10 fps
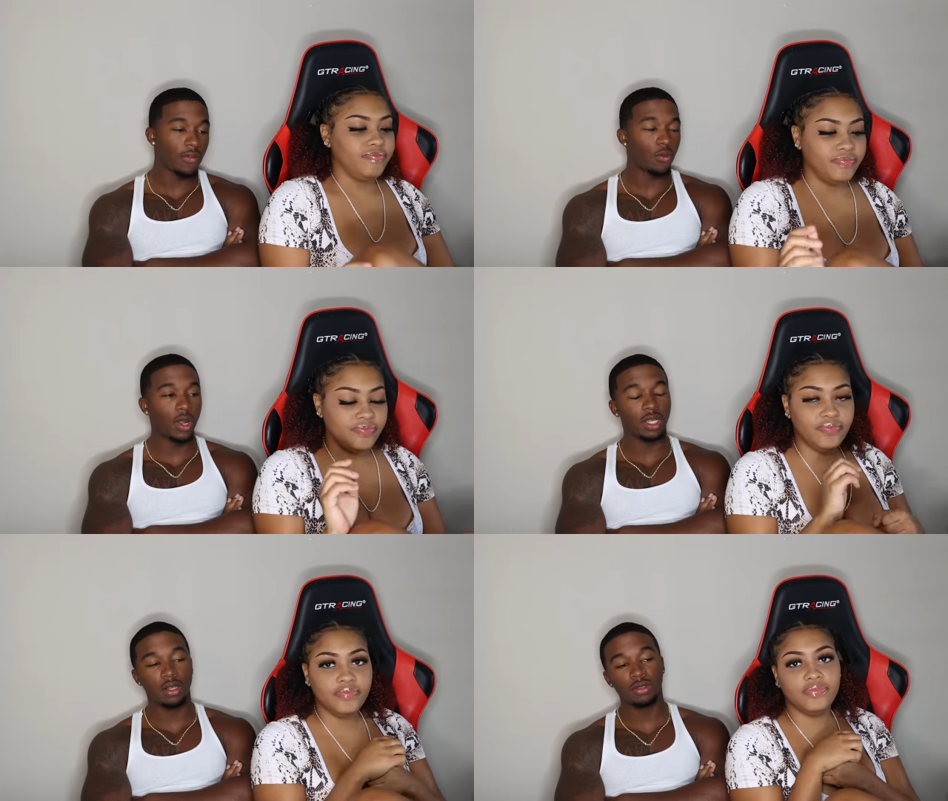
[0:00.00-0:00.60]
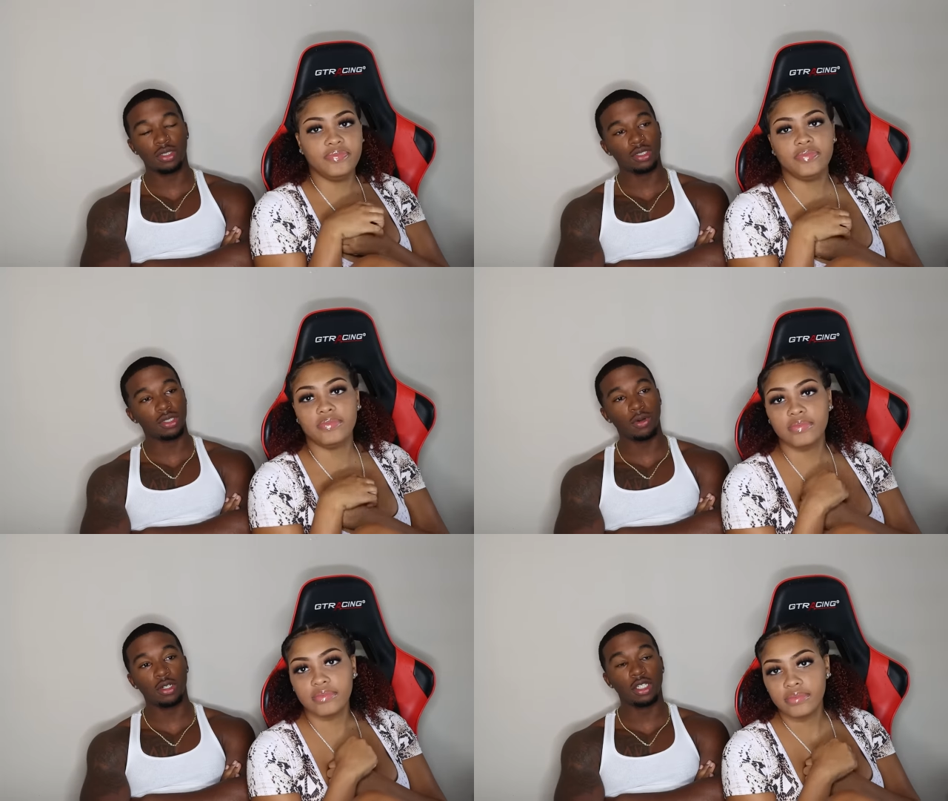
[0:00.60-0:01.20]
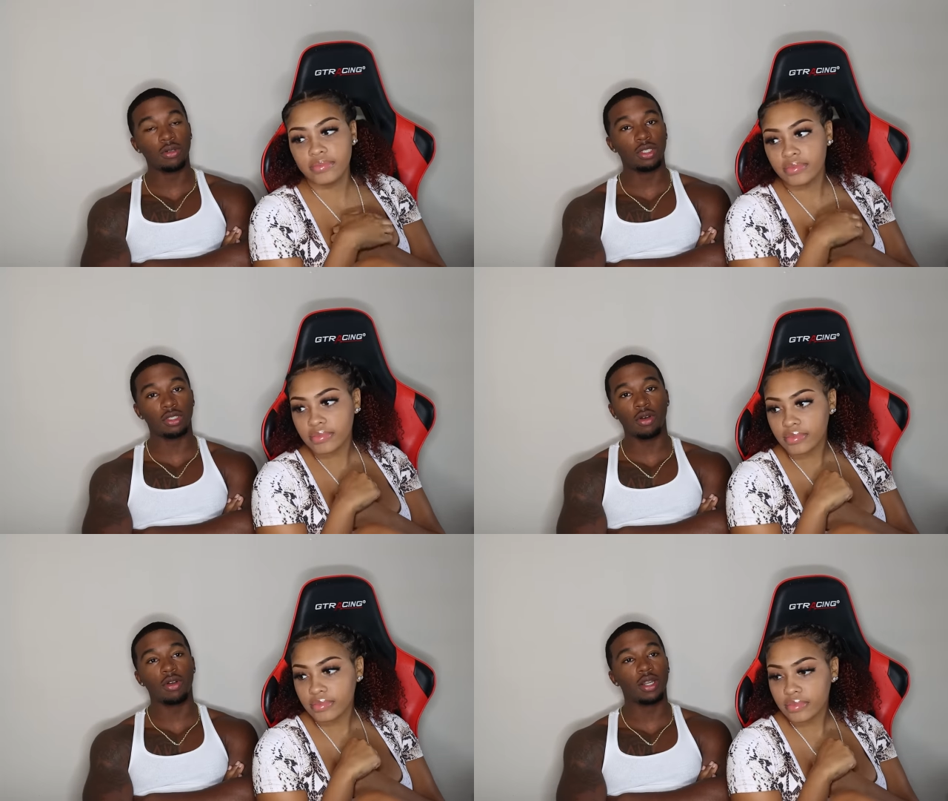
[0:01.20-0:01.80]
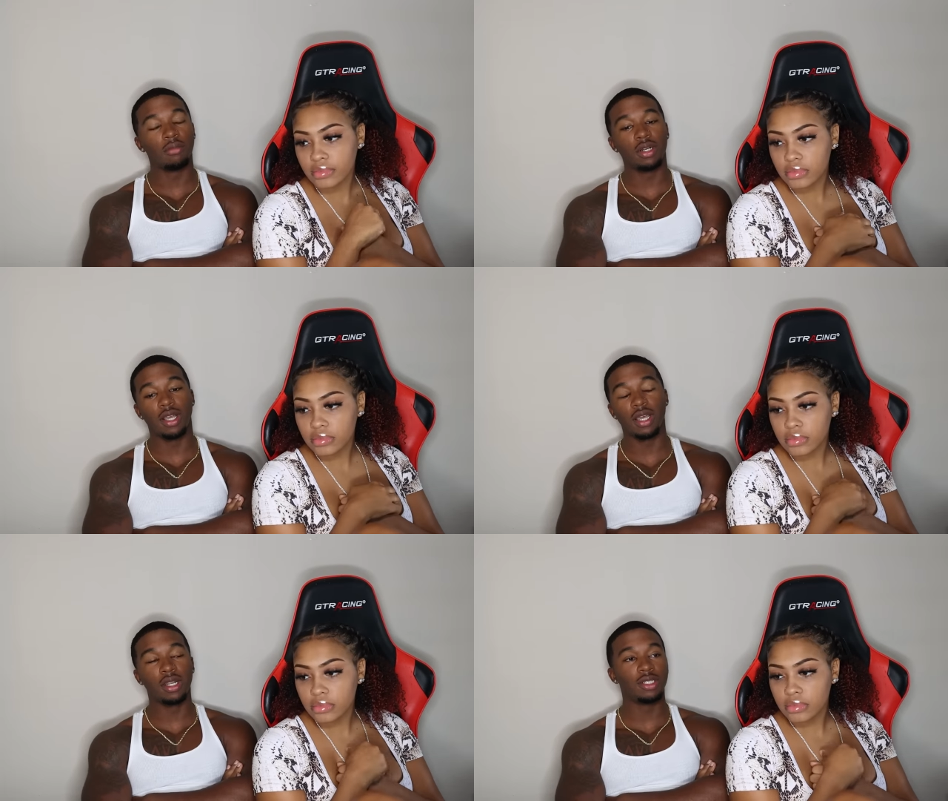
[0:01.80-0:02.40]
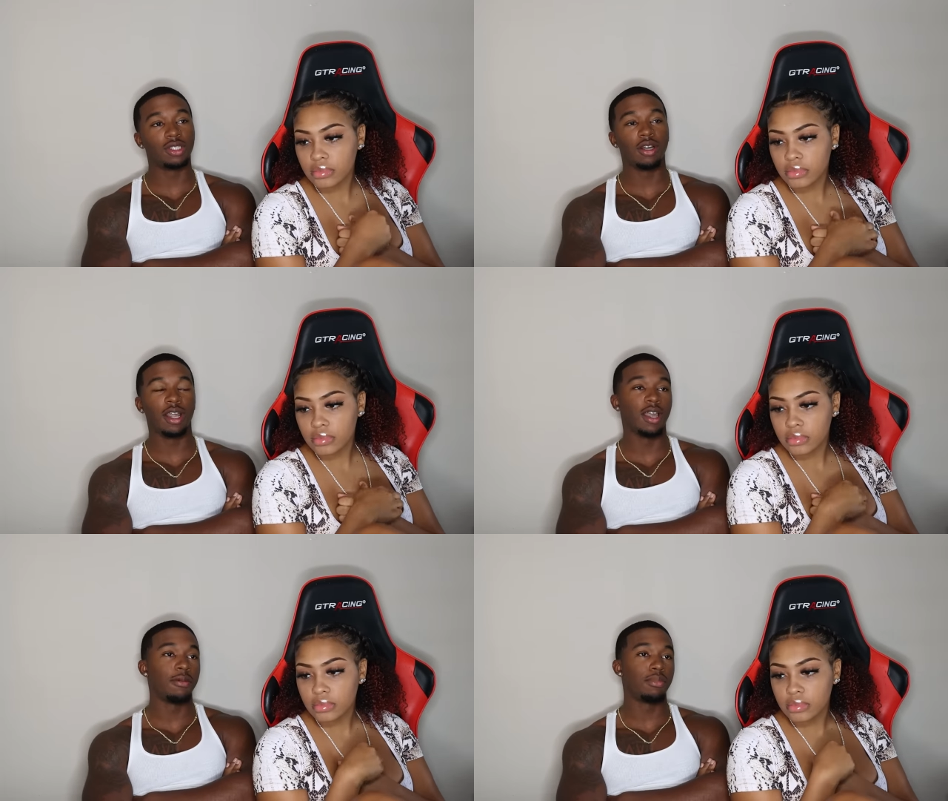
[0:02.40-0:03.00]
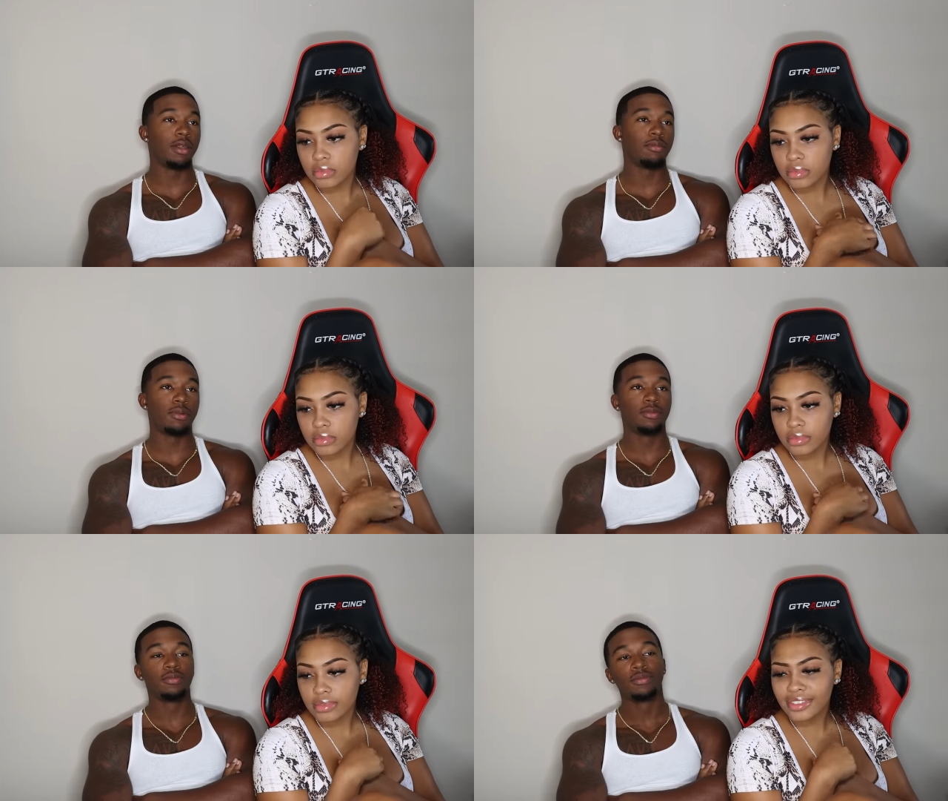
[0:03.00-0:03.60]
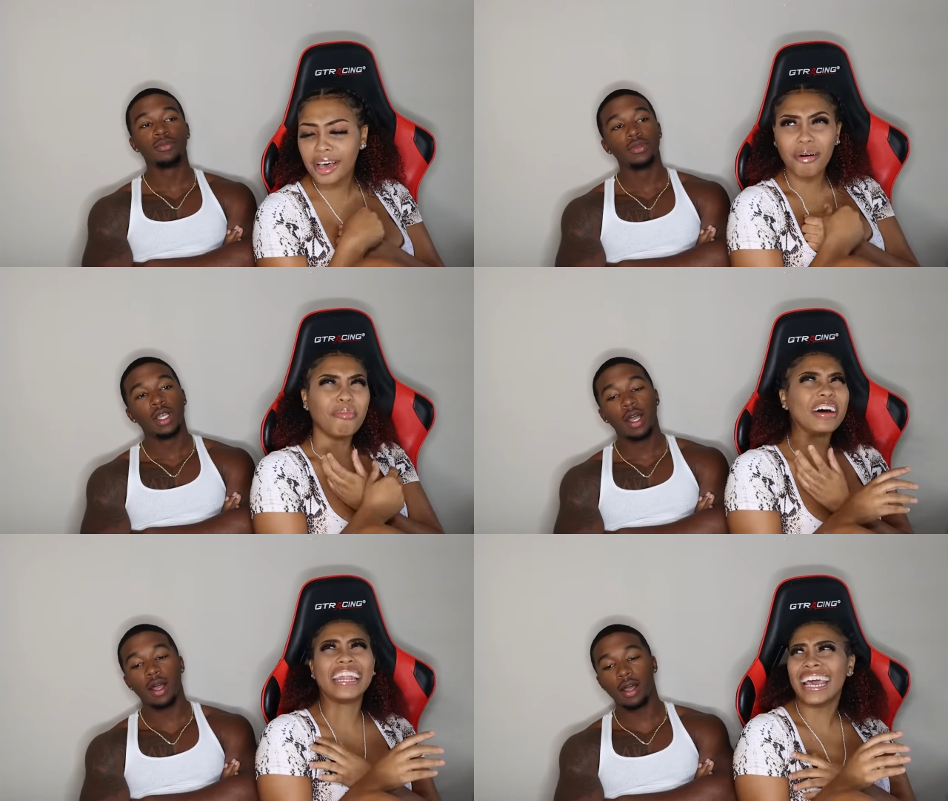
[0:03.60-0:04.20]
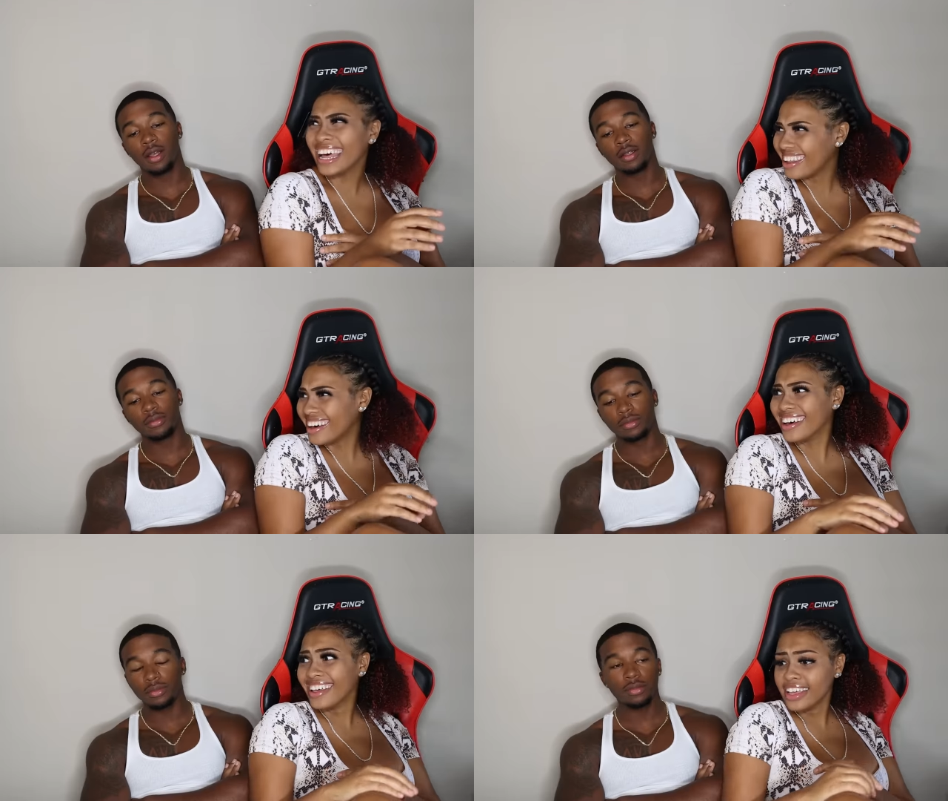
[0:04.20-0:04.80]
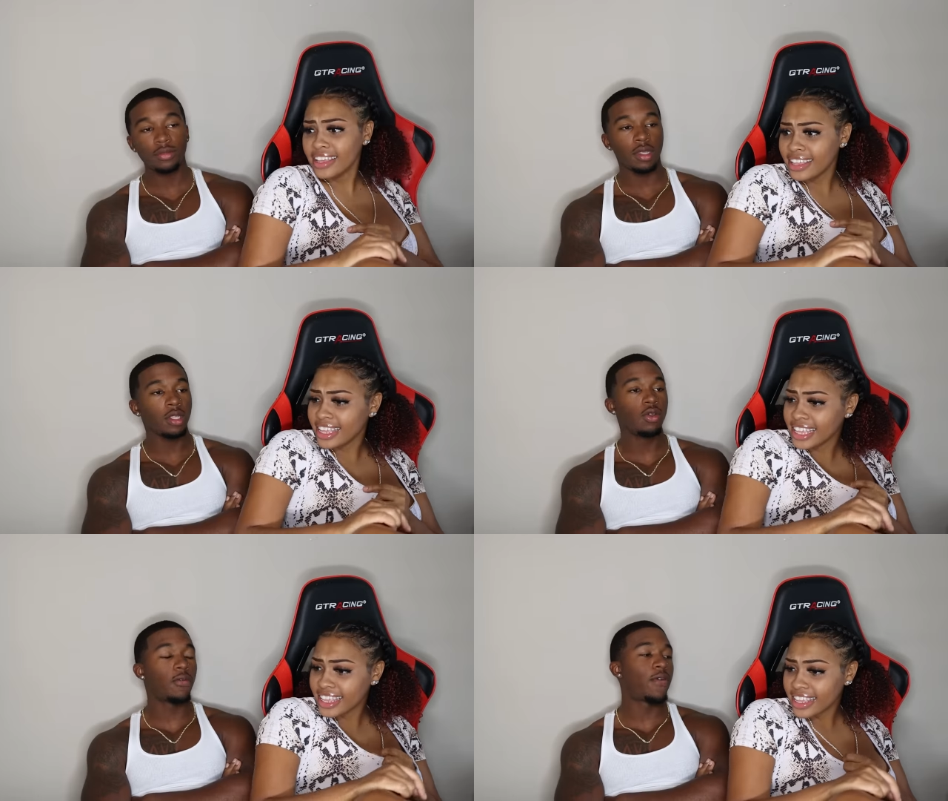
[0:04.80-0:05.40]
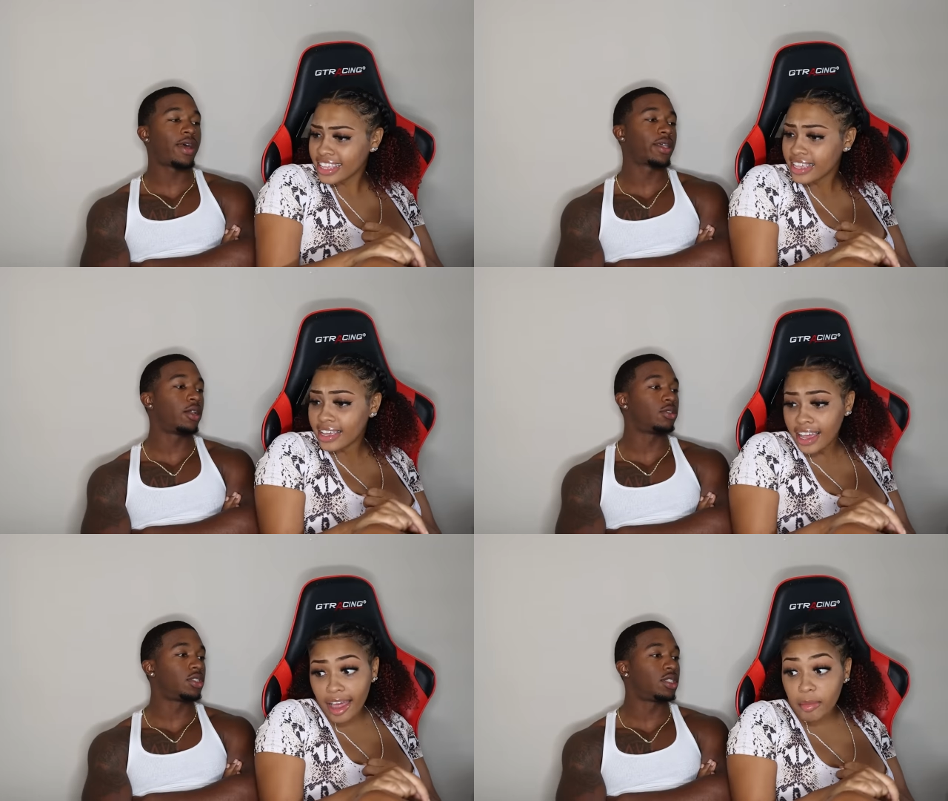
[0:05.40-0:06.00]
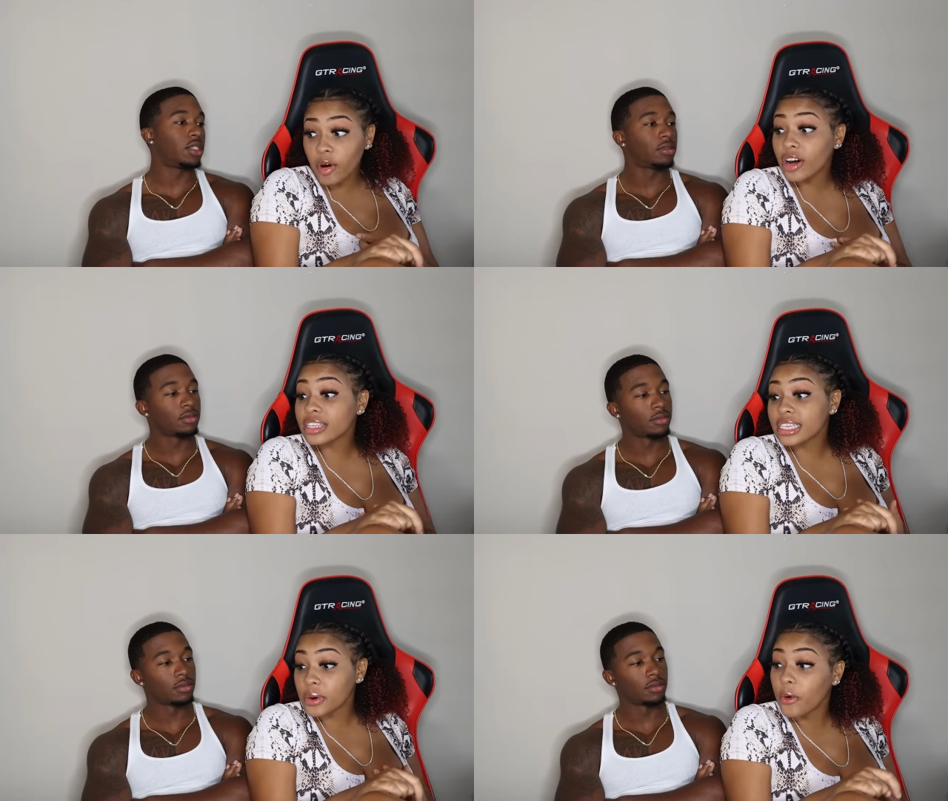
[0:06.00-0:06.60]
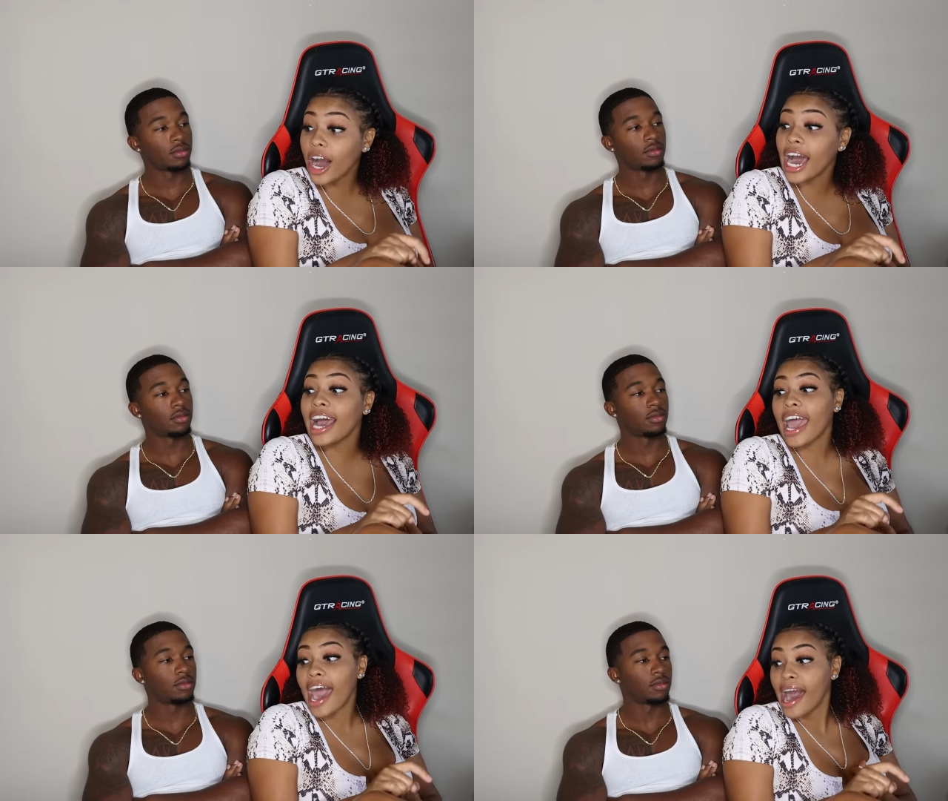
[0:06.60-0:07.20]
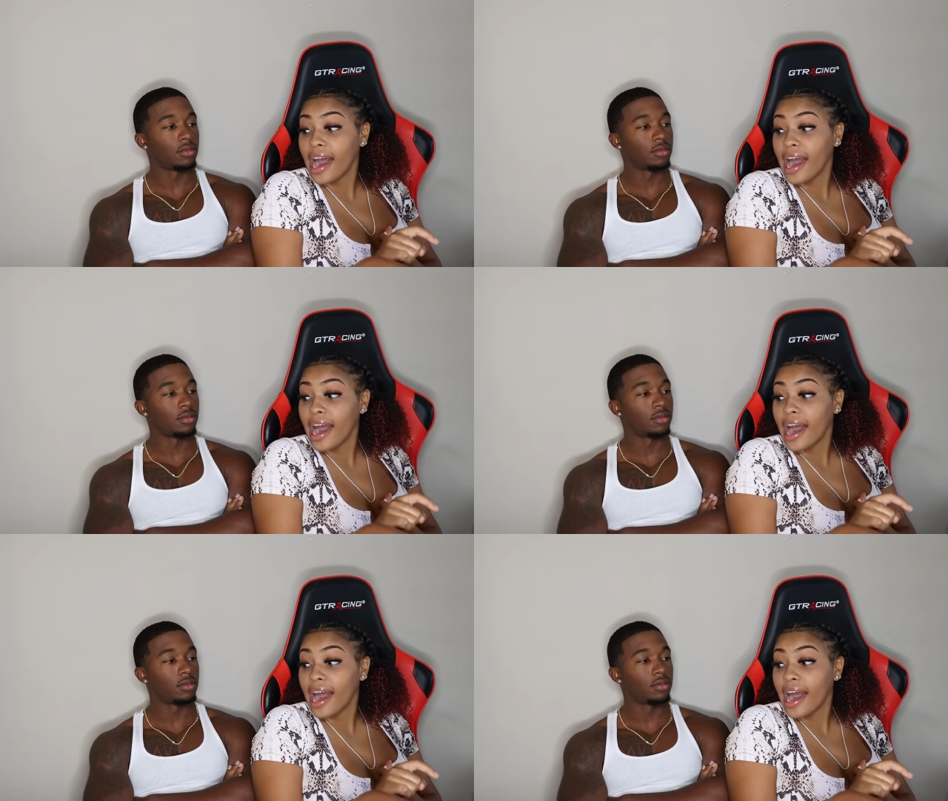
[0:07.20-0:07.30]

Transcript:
Speaker 1: even wait to go to the store. She would just go get a banana and start hitting people. No banana? Um, you go find the closest
Speaker 2: I'm thing. I'm going to the wine